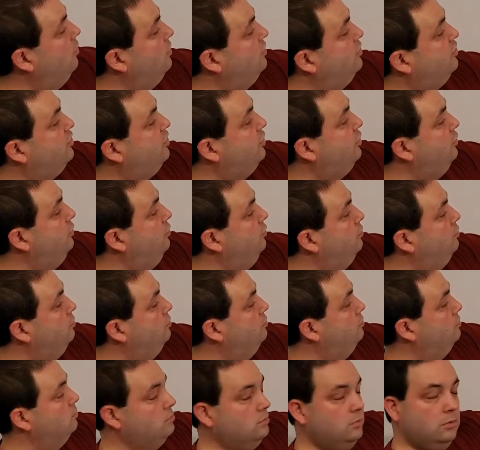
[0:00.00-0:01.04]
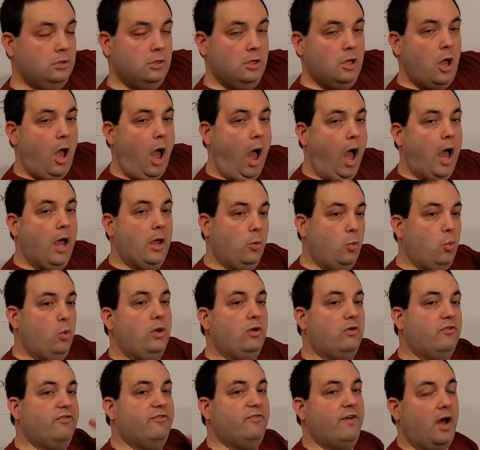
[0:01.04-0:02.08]
to 2, I
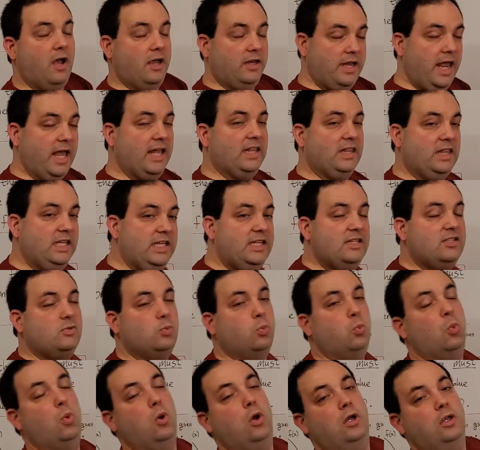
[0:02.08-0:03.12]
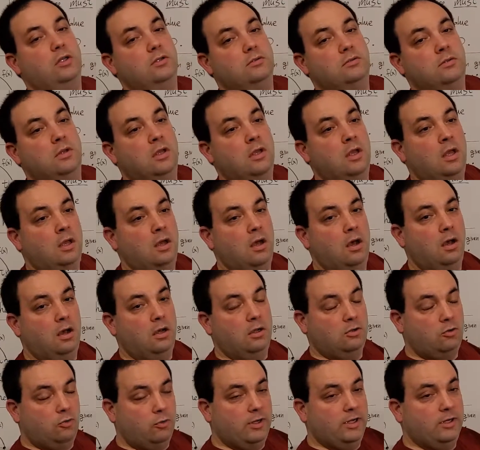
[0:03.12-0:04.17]
will find at least one
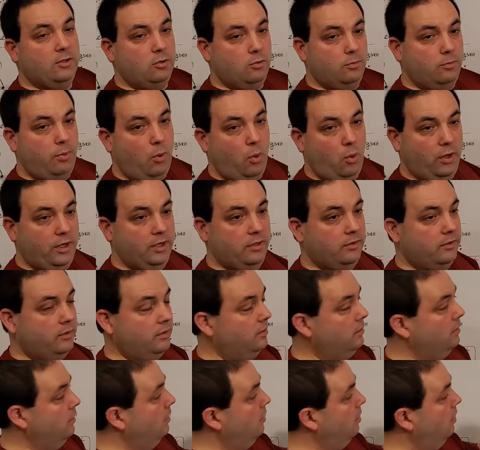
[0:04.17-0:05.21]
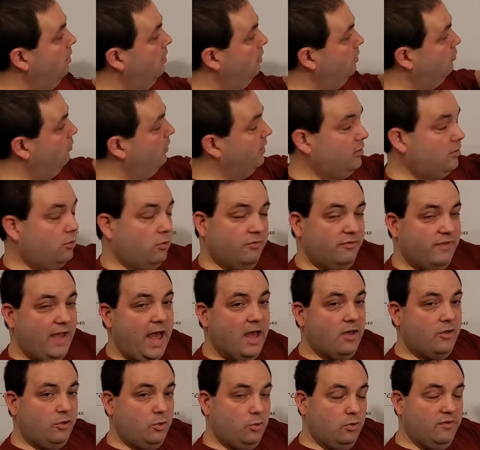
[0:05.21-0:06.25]
critical point, critical
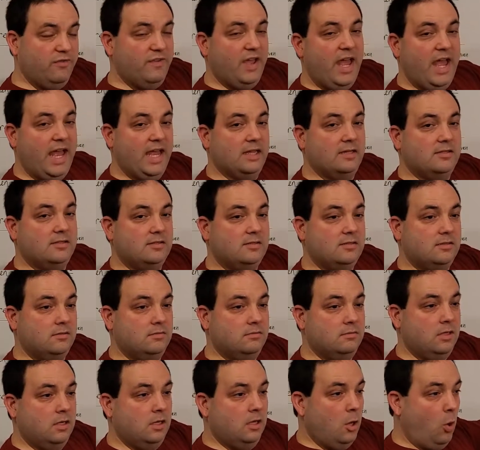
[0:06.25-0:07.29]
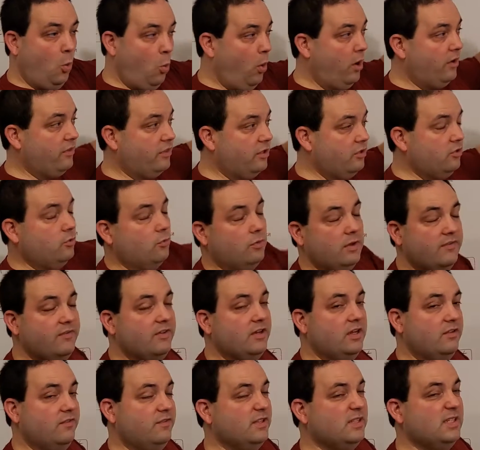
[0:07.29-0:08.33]
value of x, where the
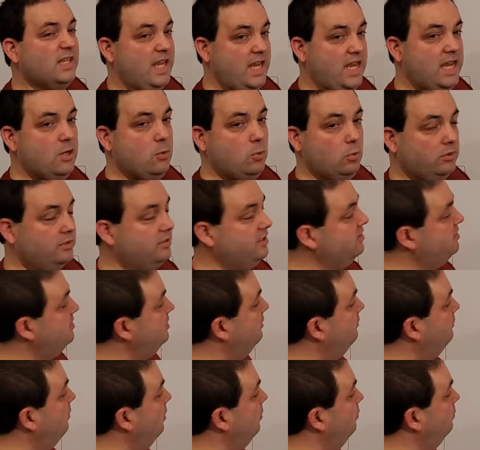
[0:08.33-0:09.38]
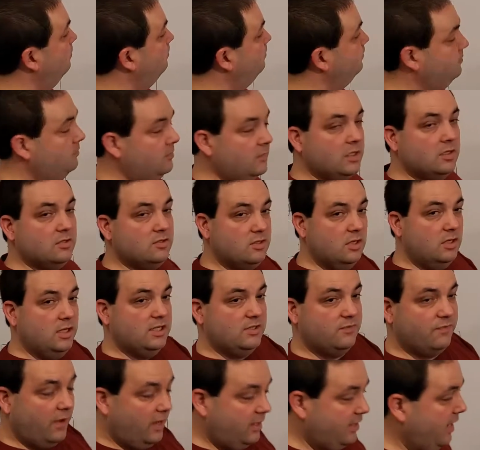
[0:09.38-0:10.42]
derivative is equal to 0. So let's
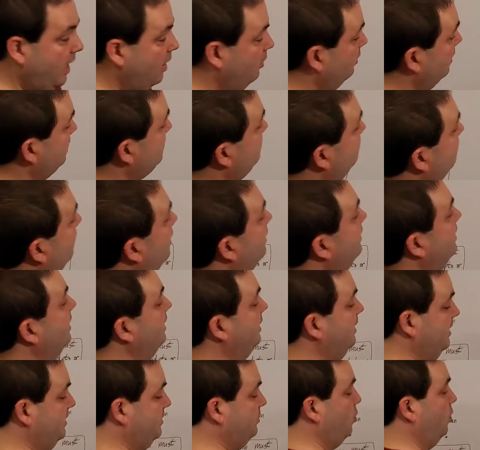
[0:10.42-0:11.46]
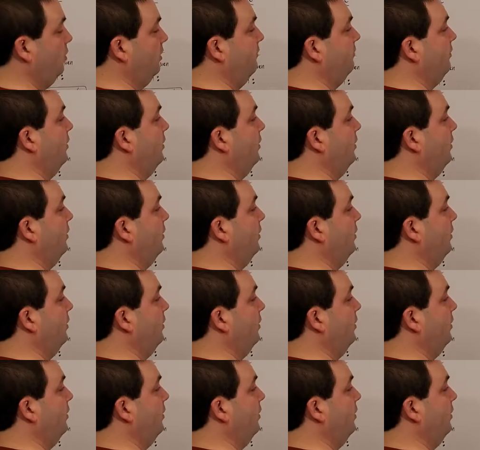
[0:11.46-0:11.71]
find out. Let's find at least one of